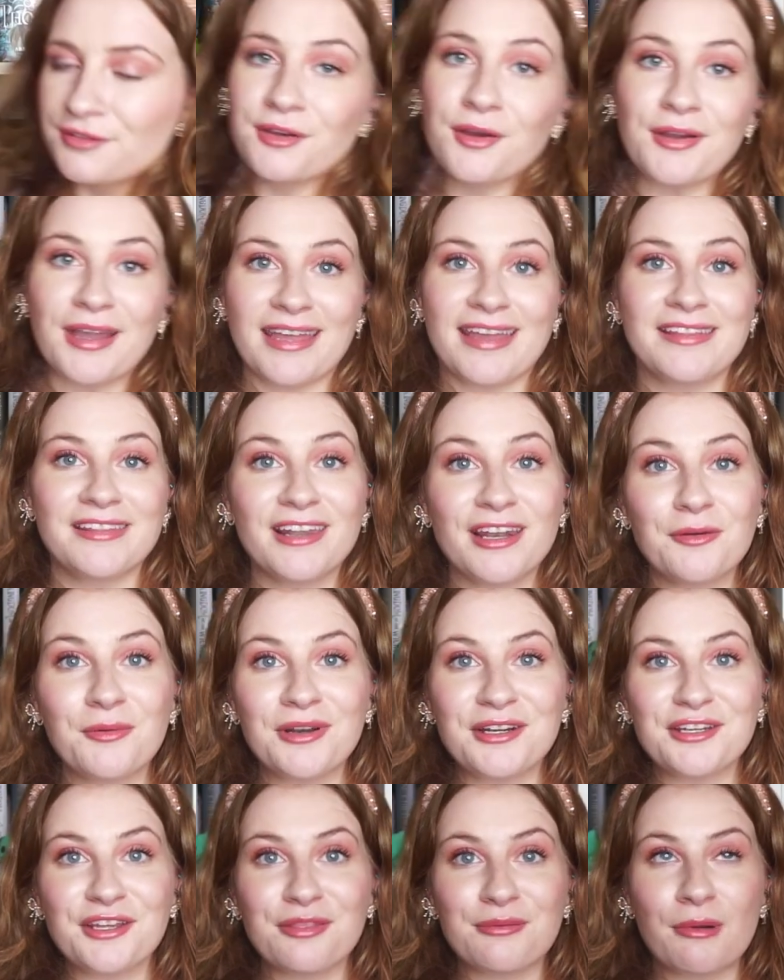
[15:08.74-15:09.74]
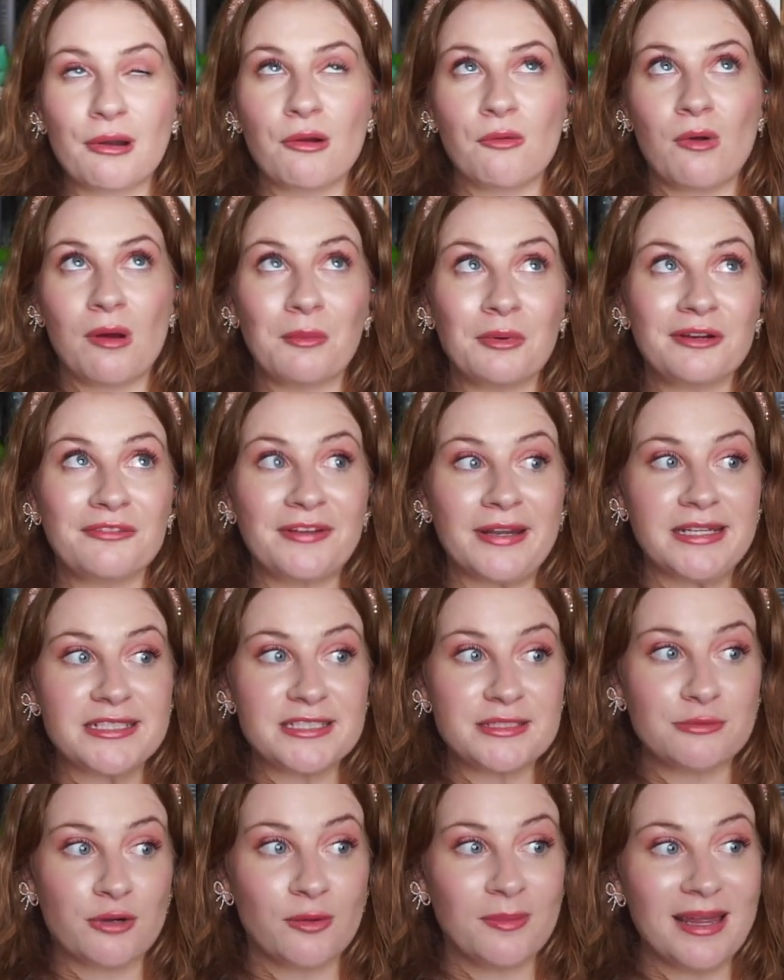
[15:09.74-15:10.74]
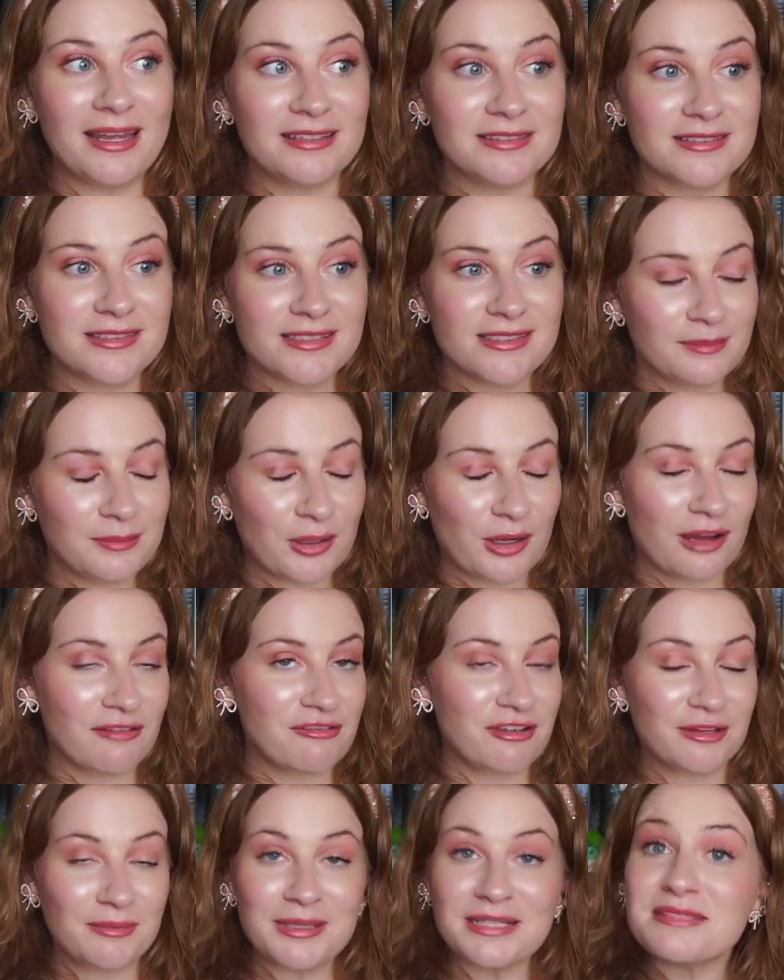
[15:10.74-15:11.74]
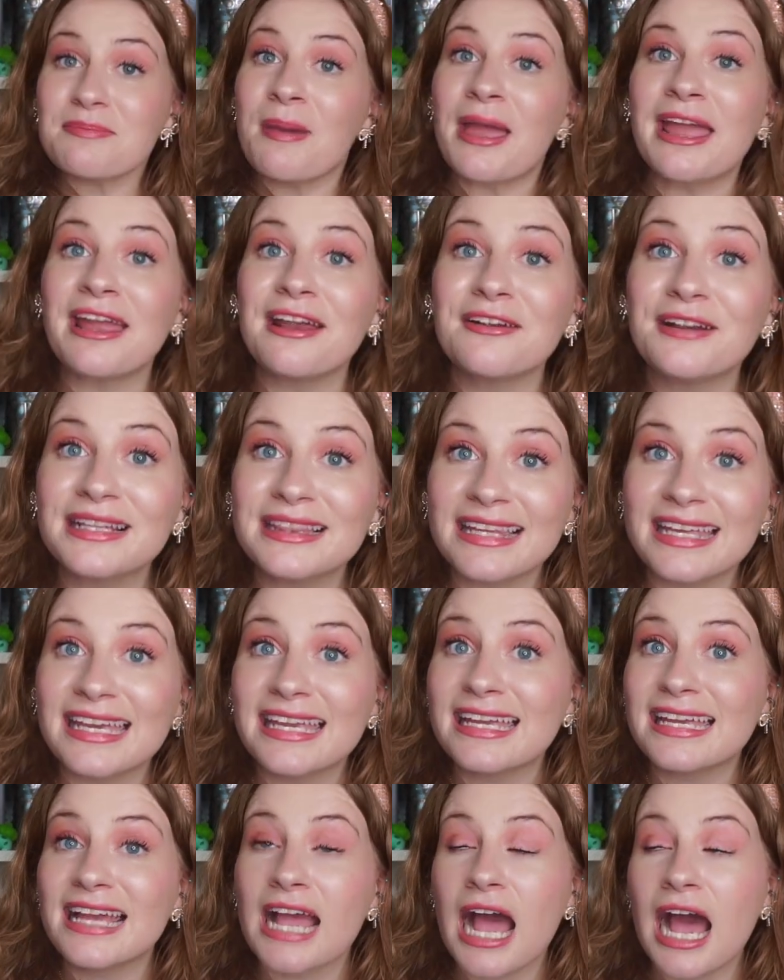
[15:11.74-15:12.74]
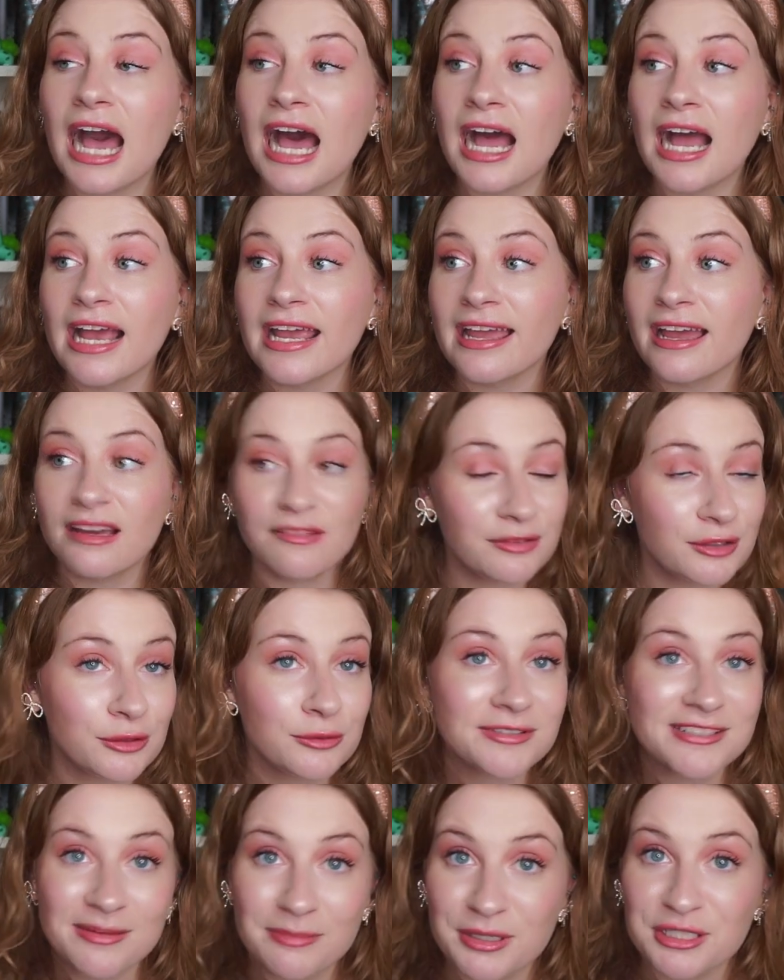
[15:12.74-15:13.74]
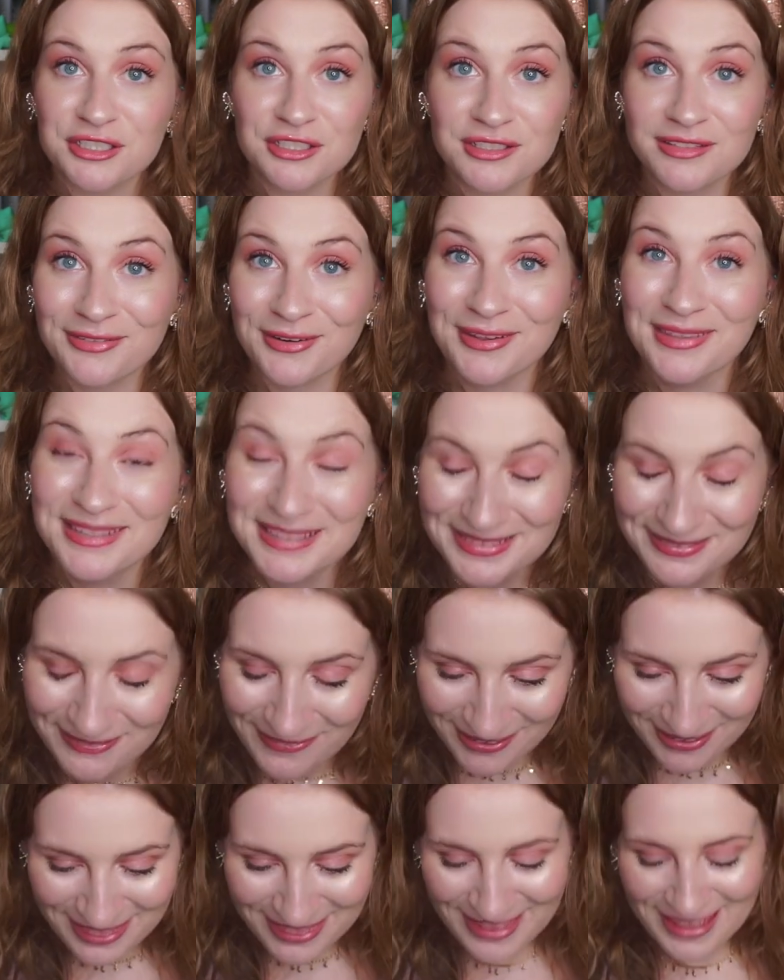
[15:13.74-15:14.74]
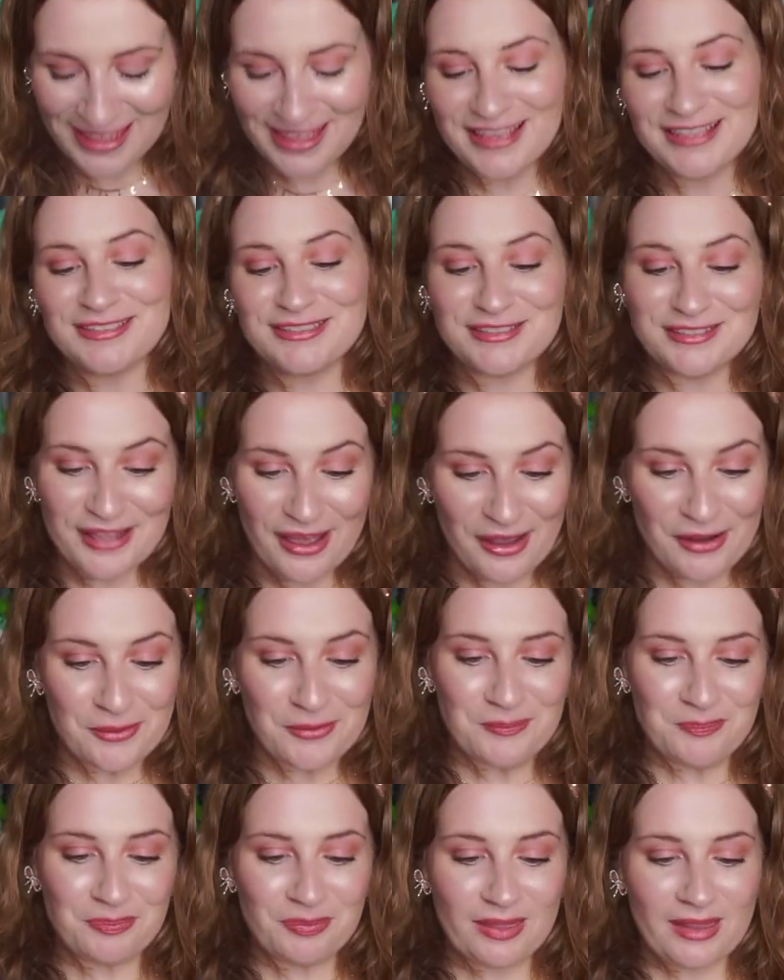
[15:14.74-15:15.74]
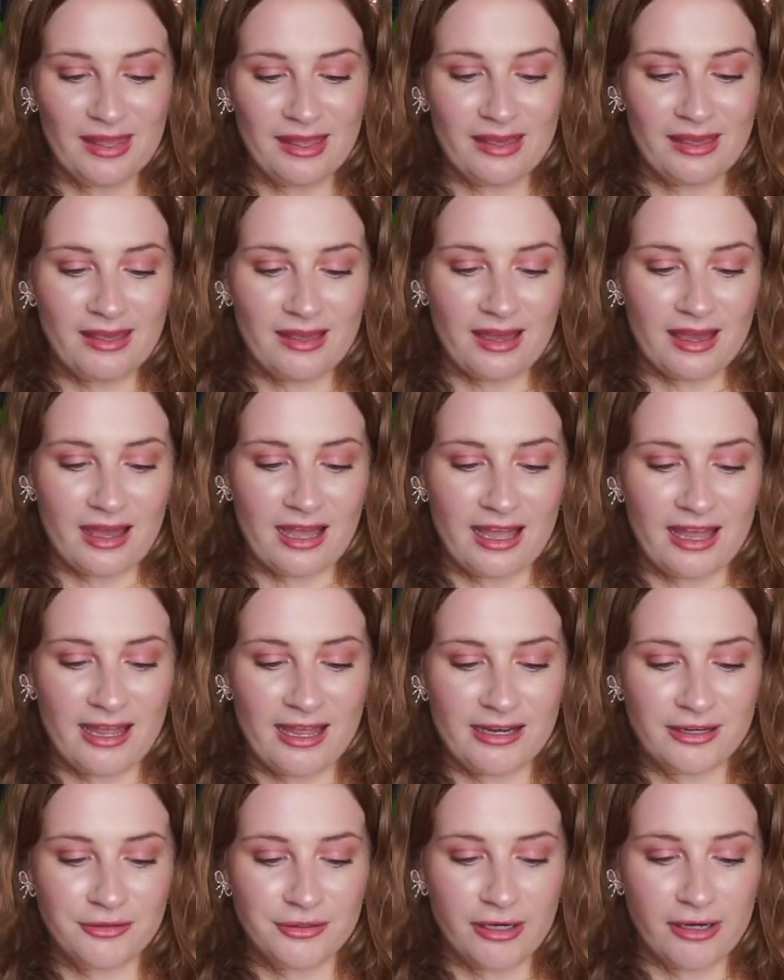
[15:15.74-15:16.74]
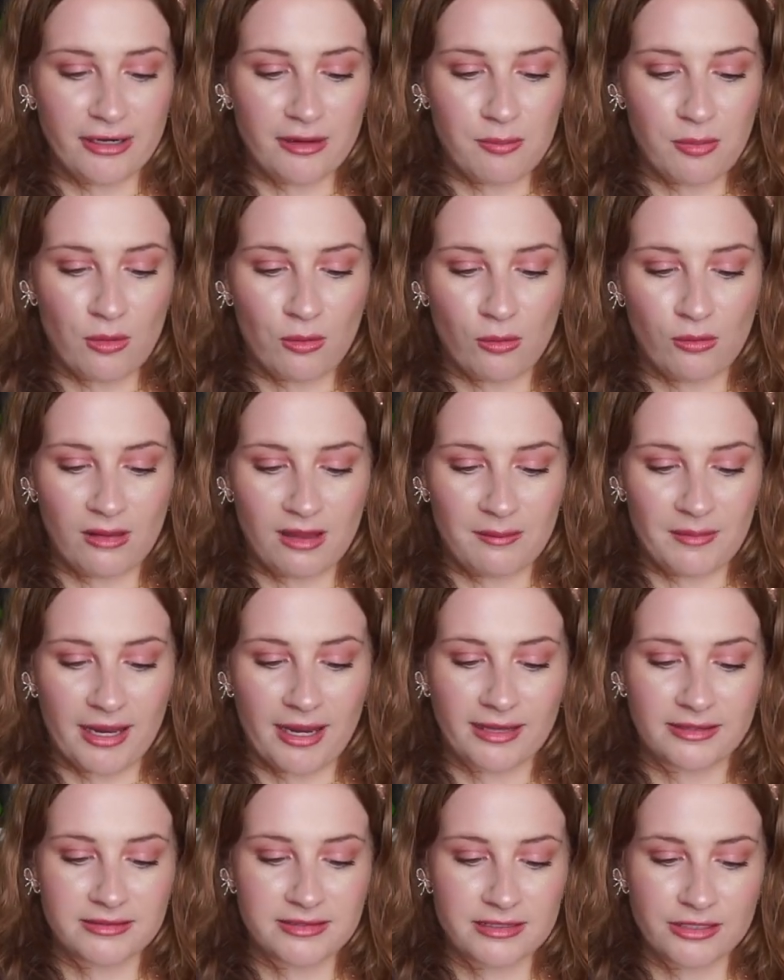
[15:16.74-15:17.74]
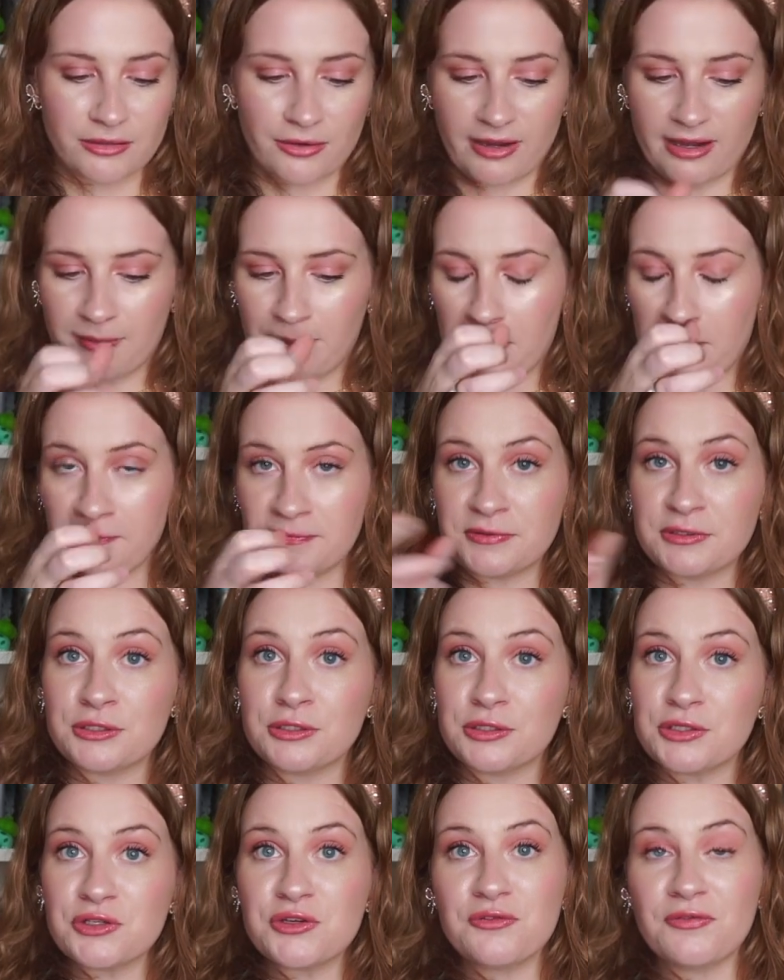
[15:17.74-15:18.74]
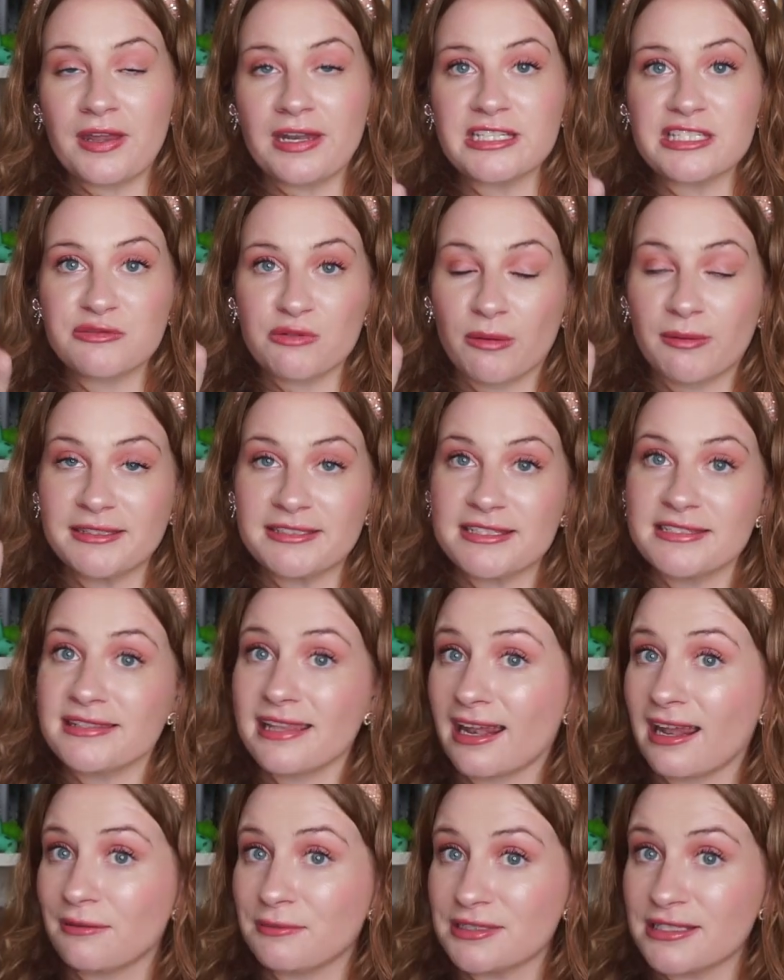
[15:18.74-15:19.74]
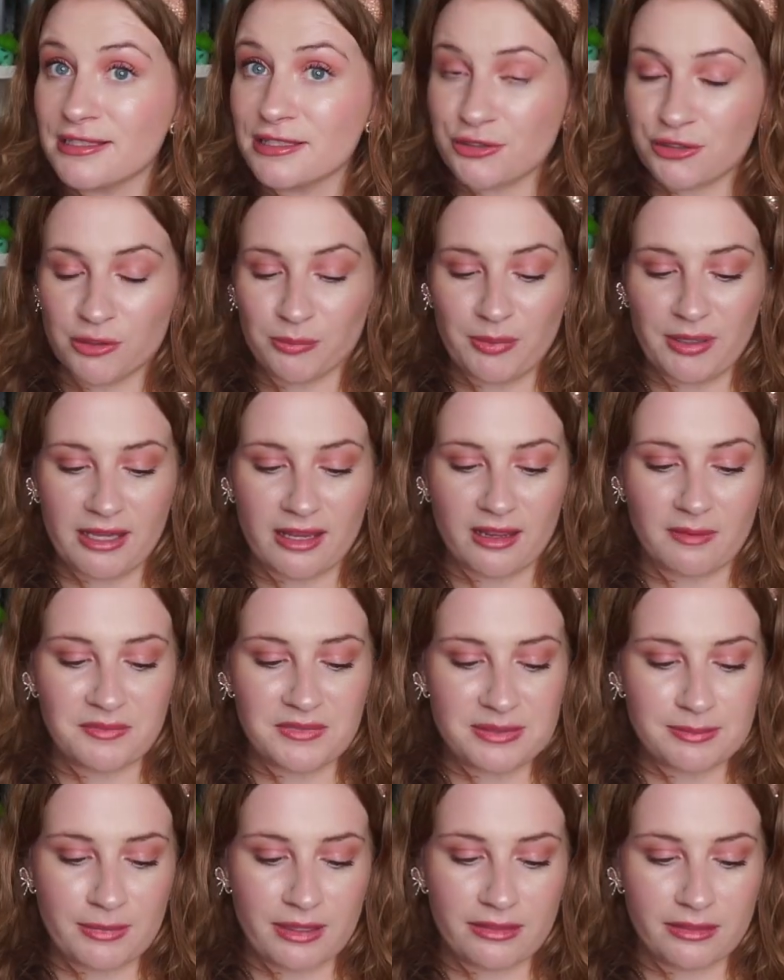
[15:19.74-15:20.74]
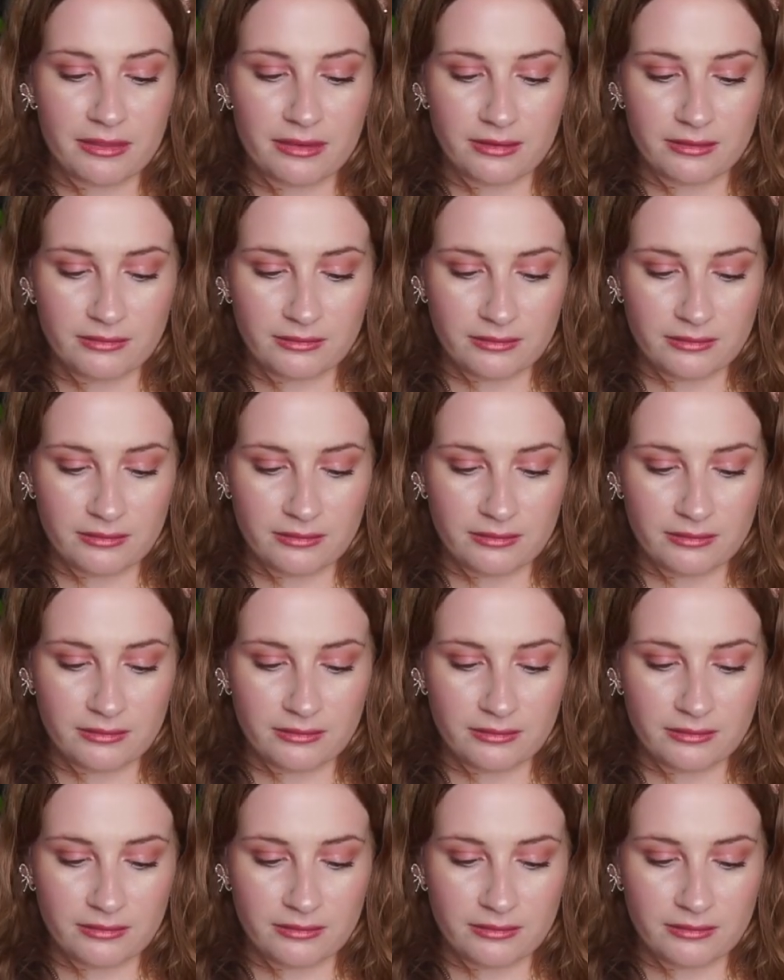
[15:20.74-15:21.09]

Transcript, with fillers: Okay, and then I wanted to throw one more fantasy romance book on there because apparently I have huge ambitions for this month. So I created a poll on my Instagram of two fantasy romances that I was considering picking up this month.